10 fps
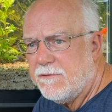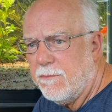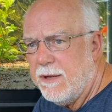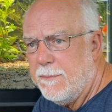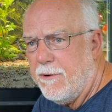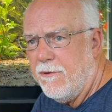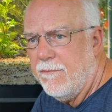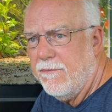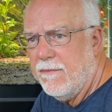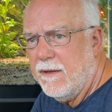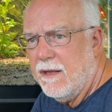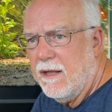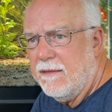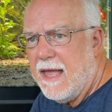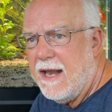from people
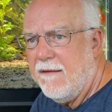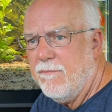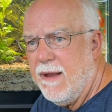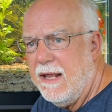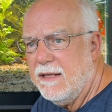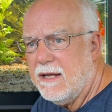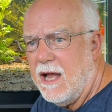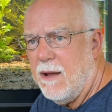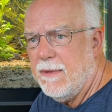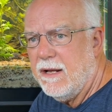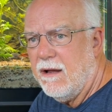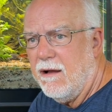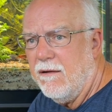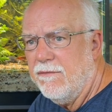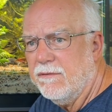that have made the comment of,